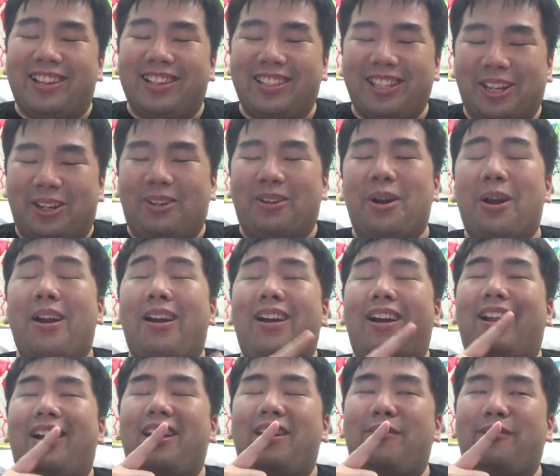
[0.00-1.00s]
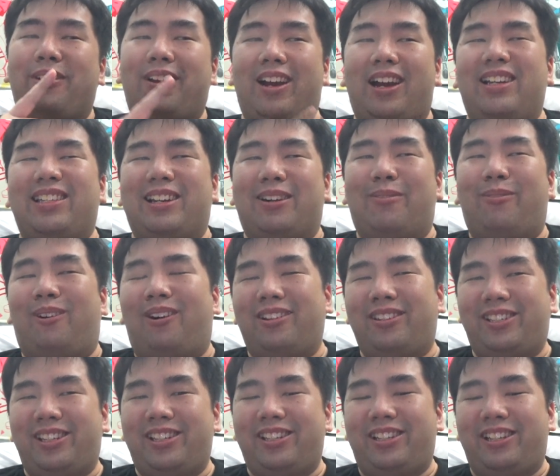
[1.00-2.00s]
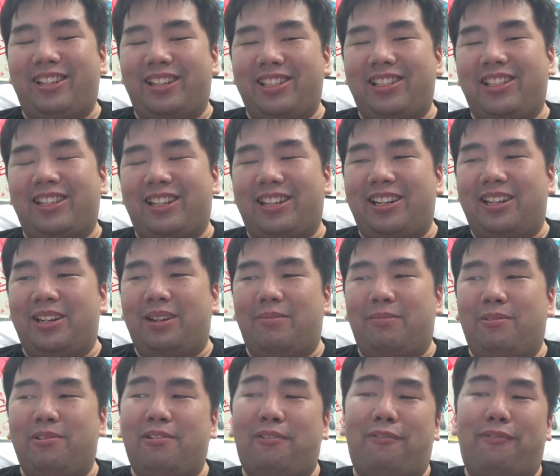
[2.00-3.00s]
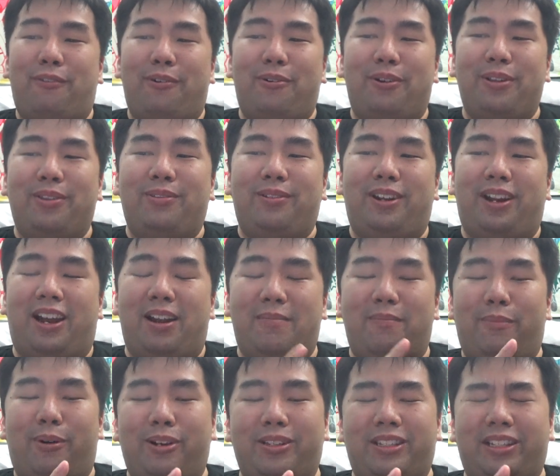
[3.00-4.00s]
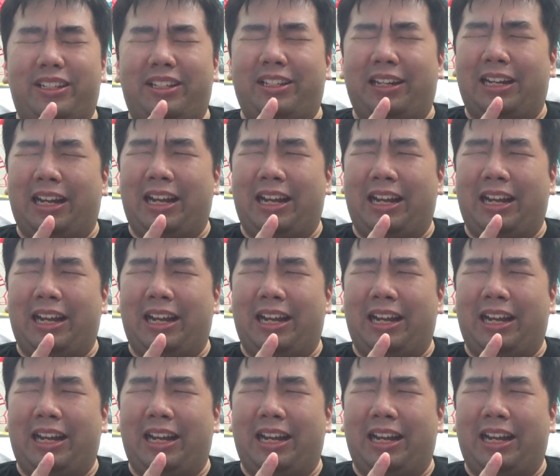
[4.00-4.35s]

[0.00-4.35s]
So if you guys are watching this, um, look forward to the unboxing,